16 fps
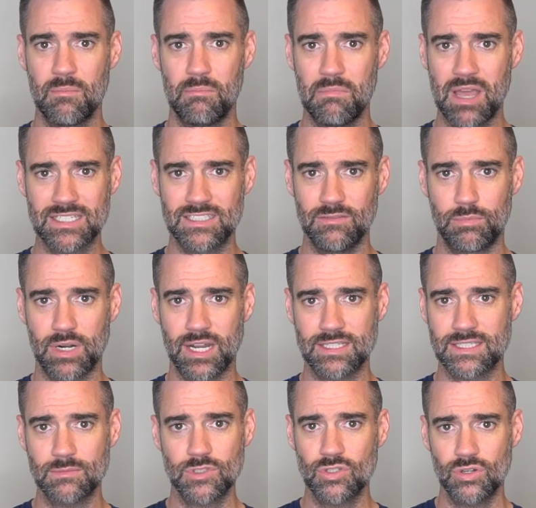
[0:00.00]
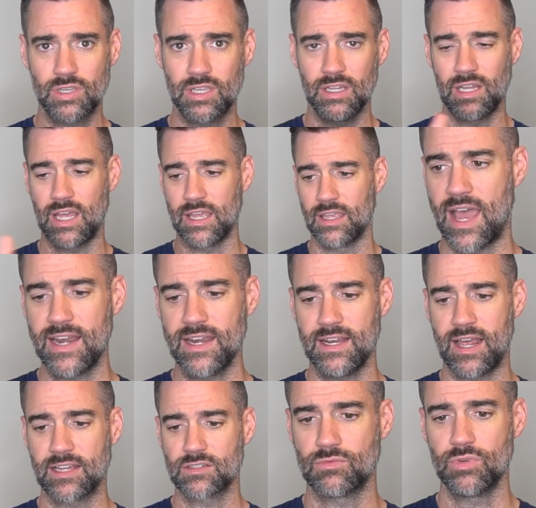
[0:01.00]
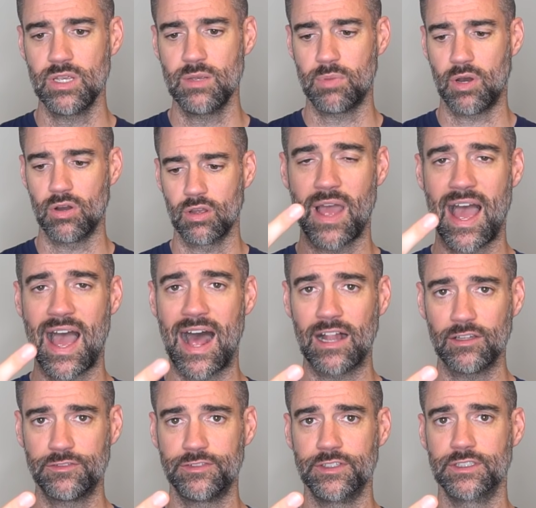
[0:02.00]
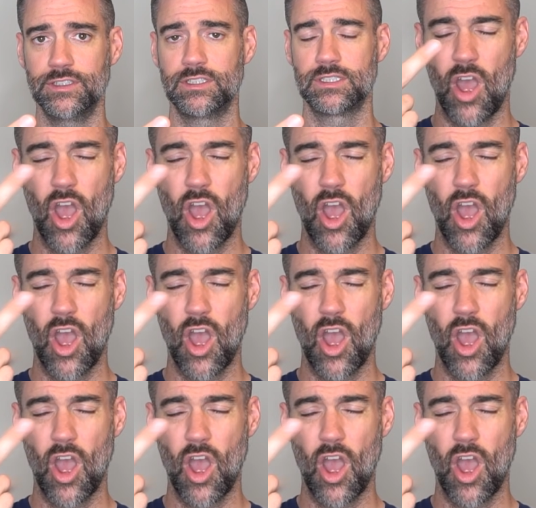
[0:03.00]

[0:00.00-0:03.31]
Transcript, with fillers: massive brands. I'm talking like Adidas, Reebok, Halfords,